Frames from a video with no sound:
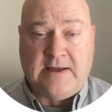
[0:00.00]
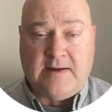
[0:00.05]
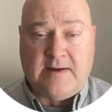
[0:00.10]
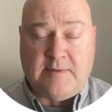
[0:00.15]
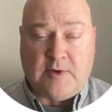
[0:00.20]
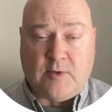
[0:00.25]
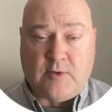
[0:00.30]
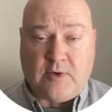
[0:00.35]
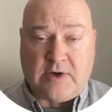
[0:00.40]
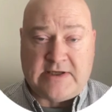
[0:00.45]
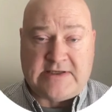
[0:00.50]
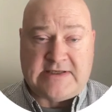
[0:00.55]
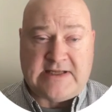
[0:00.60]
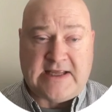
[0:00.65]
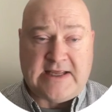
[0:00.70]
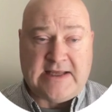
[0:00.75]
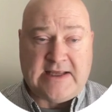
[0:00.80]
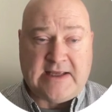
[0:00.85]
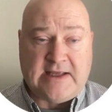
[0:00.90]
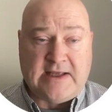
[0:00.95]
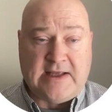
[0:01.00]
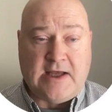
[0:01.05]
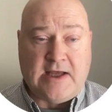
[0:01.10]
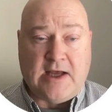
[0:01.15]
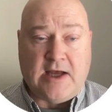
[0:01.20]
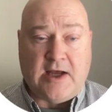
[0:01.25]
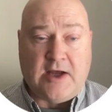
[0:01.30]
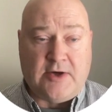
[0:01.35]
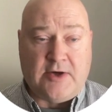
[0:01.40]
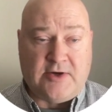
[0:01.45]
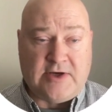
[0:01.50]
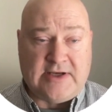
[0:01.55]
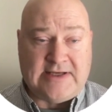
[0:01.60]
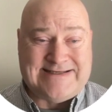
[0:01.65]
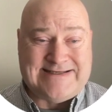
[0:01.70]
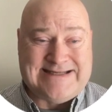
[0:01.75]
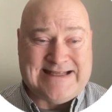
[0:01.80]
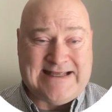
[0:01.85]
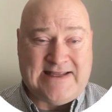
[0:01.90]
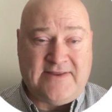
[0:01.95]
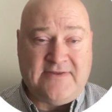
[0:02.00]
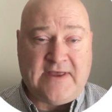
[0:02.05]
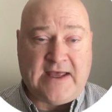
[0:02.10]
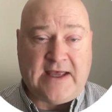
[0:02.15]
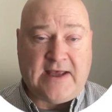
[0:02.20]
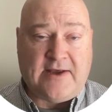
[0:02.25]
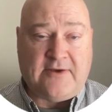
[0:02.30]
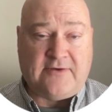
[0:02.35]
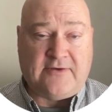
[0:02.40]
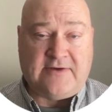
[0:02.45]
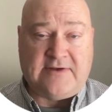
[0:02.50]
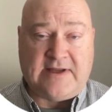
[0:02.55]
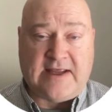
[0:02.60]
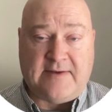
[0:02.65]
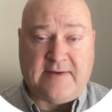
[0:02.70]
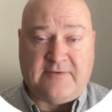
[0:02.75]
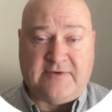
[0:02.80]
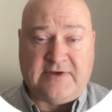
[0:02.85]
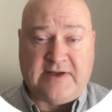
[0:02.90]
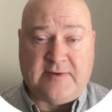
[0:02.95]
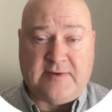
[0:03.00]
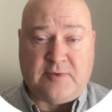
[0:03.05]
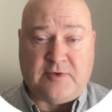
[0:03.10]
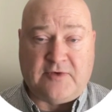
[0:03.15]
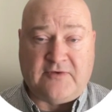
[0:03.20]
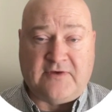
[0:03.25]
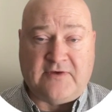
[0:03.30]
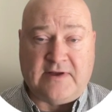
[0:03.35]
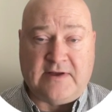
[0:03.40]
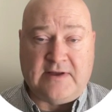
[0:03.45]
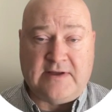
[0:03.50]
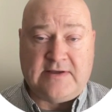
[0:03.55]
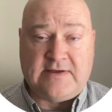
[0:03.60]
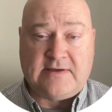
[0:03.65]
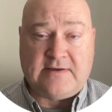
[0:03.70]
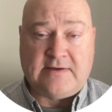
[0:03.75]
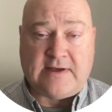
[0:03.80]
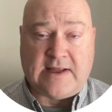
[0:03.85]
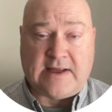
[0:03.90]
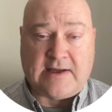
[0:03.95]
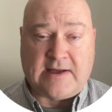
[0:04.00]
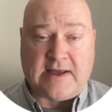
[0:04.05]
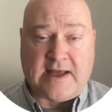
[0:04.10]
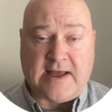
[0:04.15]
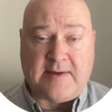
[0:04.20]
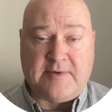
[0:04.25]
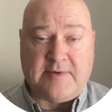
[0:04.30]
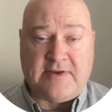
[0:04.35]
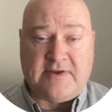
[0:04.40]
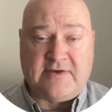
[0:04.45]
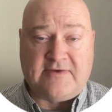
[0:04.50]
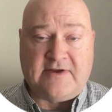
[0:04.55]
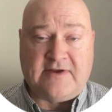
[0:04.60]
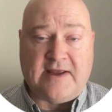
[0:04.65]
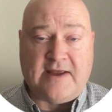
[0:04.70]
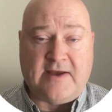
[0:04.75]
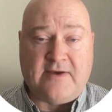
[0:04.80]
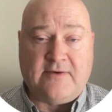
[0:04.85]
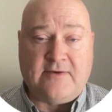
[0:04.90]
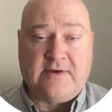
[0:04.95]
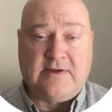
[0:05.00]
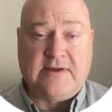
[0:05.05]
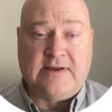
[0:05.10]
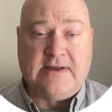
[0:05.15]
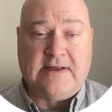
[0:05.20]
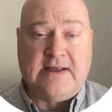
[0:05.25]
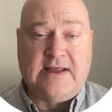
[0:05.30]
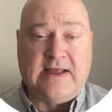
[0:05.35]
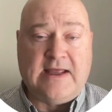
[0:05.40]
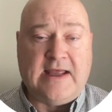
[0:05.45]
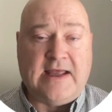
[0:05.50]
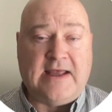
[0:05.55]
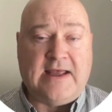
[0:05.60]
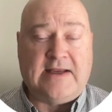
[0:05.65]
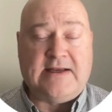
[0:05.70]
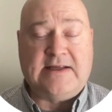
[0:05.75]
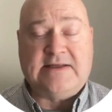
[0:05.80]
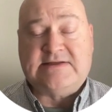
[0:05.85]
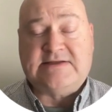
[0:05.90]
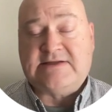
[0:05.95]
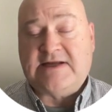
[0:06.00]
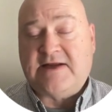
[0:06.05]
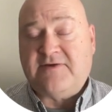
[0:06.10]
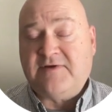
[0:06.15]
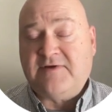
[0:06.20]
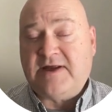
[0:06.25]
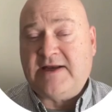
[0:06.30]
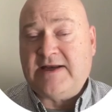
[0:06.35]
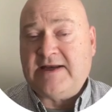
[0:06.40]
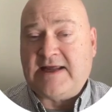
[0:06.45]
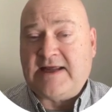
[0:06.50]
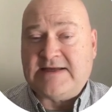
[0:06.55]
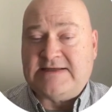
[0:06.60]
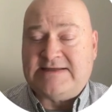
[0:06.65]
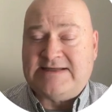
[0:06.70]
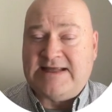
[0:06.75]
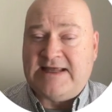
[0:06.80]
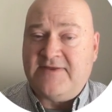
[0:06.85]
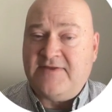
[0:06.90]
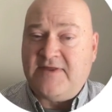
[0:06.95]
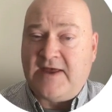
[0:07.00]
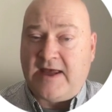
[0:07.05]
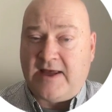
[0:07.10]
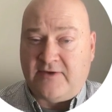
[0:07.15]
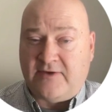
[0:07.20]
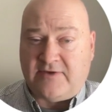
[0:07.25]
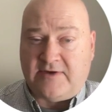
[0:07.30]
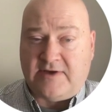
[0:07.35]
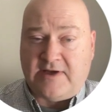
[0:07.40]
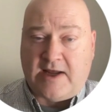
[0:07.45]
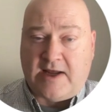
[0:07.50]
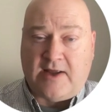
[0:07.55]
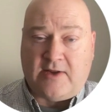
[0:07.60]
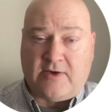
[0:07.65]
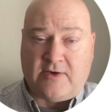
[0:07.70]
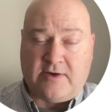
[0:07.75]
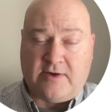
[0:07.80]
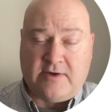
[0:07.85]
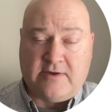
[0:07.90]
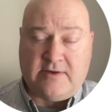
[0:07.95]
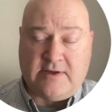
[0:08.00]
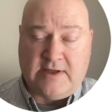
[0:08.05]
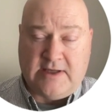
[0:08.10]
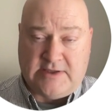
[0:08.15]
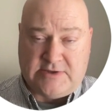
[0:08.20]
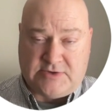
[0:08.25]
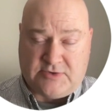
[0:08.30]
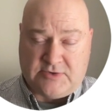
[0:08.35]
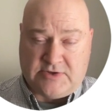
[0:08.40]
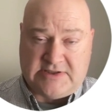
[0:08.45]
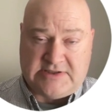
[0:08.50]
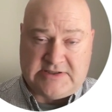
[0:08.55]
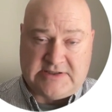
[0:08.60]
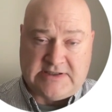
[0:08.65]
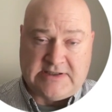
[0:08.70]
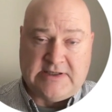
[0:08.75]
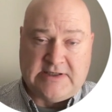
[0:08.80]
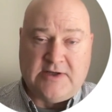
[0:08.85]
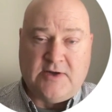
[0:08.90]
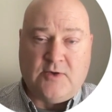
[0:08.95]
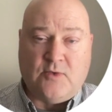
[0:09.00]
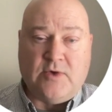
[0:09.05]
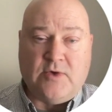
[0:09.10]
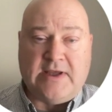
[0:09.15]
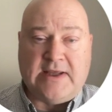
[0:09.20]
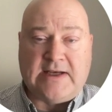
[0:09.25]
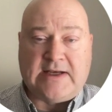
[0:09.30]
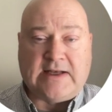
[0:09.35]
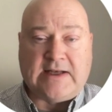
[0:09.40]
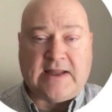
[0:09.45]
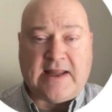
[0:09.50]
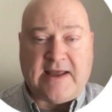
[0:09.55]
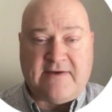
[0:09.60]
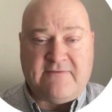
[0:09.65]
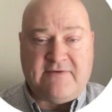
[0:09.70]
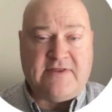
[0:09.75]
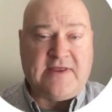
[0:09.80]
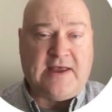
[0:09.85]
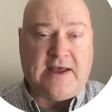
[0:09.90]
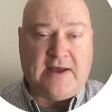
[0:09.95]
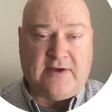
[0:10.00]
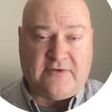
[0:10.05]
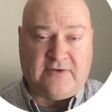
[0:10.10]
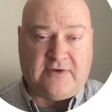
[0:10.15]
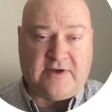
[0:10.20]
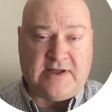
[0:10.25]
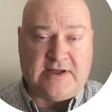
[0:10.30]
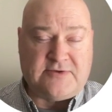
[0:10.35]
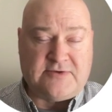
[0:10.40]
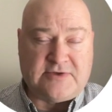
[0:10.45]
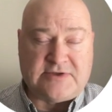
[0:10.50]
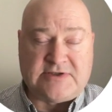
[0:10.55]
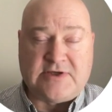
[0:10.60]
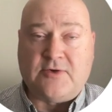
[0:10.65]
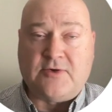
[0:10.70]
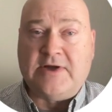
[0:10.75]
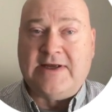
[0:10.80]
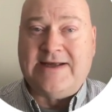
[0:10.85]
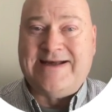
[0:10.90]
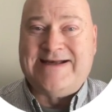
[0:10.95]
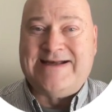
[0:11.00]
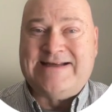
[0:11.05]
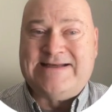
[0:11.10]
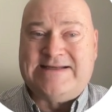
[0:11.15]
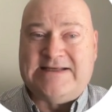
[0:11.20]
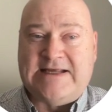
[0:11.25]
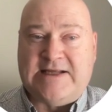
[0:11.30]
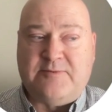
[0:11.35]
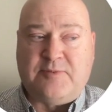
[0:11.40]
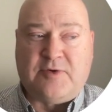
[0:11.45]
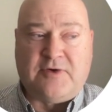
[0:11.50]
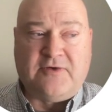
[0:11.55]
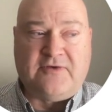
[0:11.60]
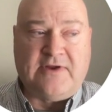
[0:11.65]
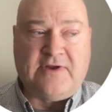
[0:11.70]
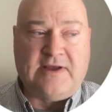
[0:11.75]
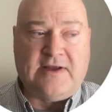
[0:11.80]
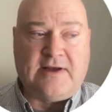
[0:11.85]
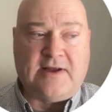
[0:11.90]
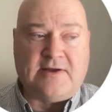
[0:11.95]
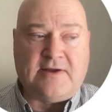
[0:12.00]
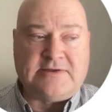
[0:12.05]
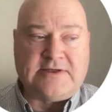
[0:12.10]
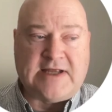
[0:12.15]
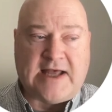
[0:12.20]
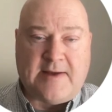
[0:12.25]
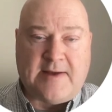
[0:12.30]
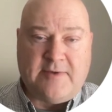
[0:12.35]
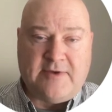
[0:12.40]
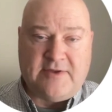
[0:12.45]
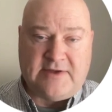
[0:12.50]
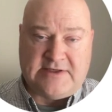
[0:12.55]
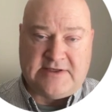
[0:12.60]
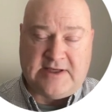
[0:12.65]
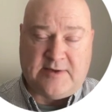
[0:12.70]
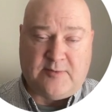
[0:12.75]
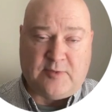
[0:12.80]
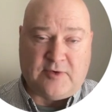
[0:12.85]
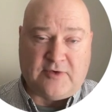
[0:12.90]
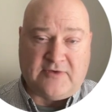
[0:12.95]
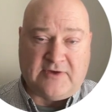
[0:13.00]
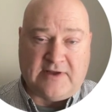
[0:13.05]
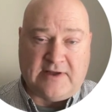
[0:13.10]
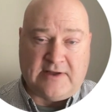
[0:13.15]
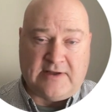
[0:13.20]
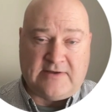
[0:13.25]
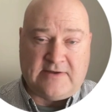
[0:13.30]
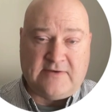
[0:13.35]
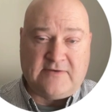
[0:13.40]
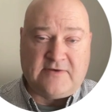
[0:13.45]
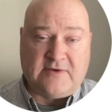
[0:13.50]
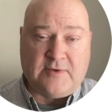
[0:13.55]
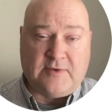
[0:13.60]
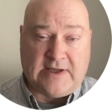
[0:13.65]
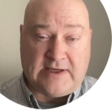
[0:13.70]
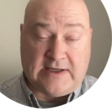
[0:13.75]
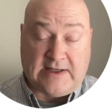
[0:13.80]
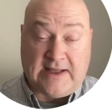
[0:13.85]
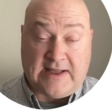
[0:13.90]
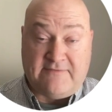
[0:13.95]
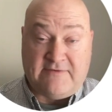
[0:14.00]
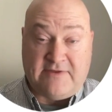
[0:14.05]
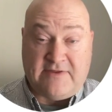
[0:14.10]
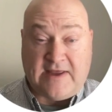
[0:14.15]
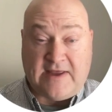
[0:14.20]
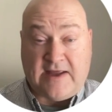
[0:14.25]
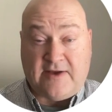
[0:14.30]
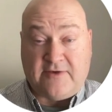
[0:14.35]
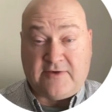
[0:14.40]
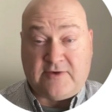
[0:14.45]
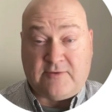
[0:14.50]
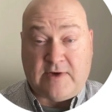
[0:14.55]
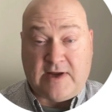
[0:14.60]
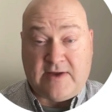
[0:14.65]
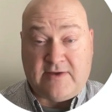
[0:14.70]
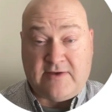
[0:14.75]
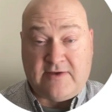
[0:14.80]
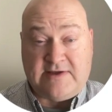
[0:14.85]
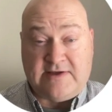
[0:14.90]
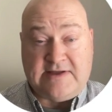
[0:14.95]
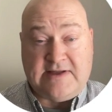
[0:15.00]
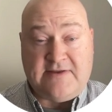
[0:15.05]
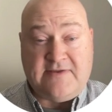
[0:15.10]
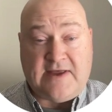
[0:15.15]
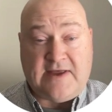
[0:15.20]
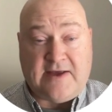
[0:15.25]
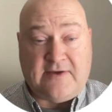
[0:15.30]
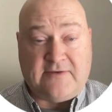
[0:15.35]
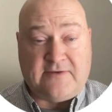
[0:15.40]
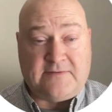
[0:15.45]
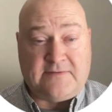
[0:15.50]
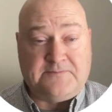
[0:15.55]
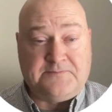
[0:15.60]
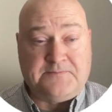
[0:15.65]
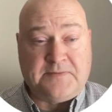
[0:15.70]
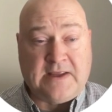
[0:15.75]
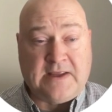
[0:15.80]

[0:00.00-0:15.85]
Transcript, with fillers: But we're going to take 110,000 times 10%, I can copy this down, and instead of getting a $10,000 interest, we get 11,000 interest. So 10% on top of the 10%, so we get 11,000 rather than 10,000.